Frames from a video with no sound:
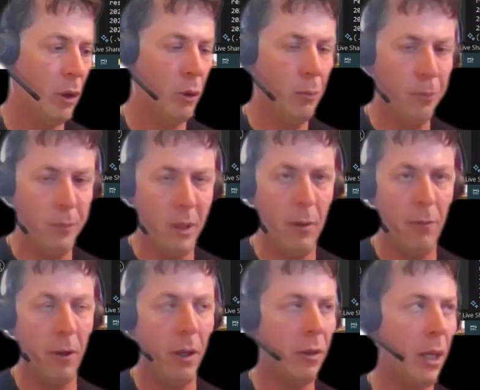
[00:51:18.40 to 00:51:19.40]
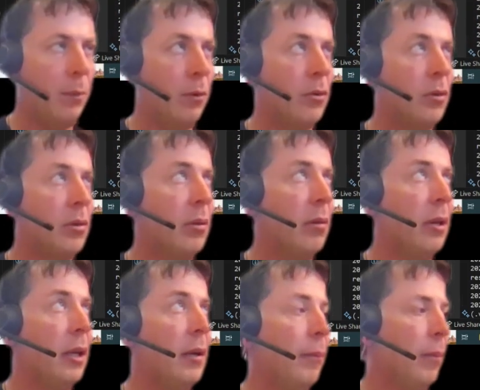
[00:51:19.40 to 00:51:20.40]
Cool. Now we've got our tables
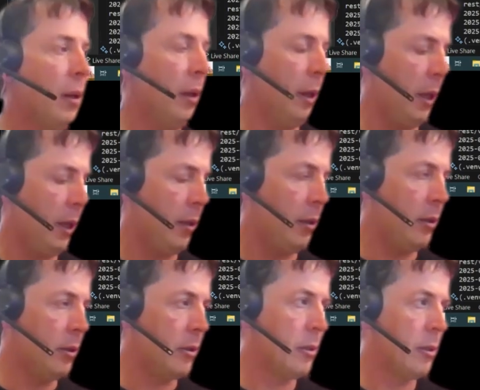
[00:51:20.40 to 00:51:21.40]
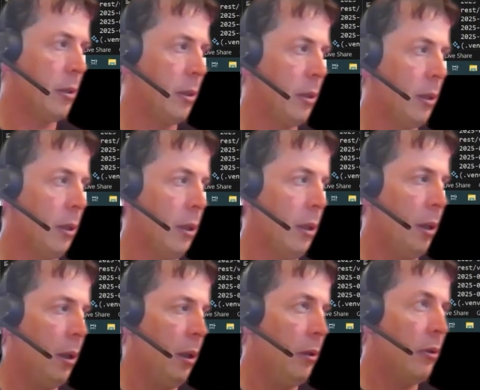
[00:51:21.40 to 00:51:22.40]
there, and
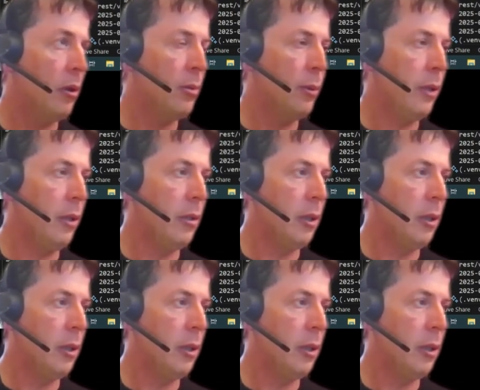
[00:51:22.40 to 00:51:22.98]
at this point in